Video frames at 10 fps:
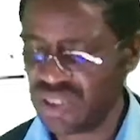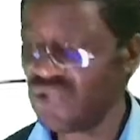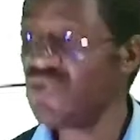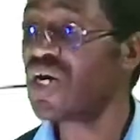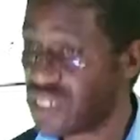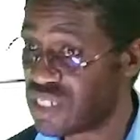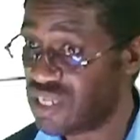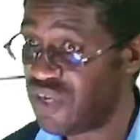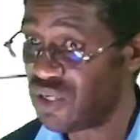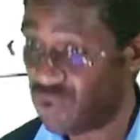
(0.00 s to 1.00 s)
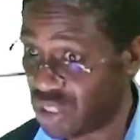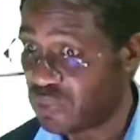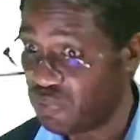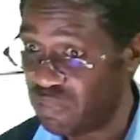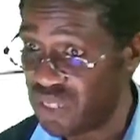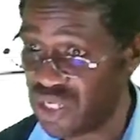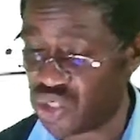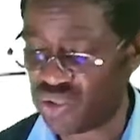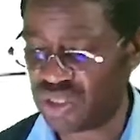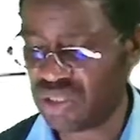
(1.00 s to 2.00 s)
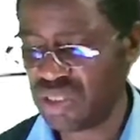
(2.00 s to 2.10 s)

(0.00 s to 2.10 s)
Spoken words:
you are receiving, not issuing,